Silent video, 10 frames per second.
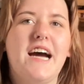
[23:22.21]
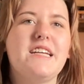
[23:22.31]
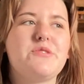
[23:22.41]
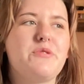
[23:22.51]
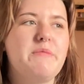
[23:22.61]
I
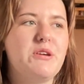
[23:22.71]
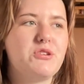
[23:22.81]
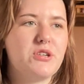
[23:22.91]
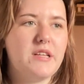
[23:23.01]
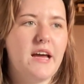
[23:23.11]
just want to make
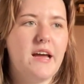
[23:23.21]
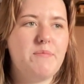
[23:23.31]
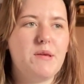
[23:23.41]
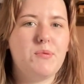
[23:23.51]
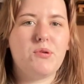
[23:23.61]
sure that
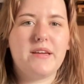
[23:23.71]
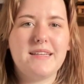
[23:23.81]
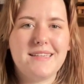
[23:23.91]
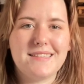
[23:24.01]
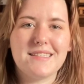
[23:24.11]
people
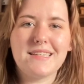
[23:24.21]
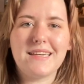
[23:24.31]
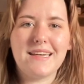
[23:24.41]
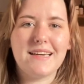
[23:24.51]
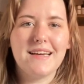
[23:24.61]
can
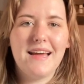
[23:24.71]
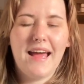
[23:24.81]
easily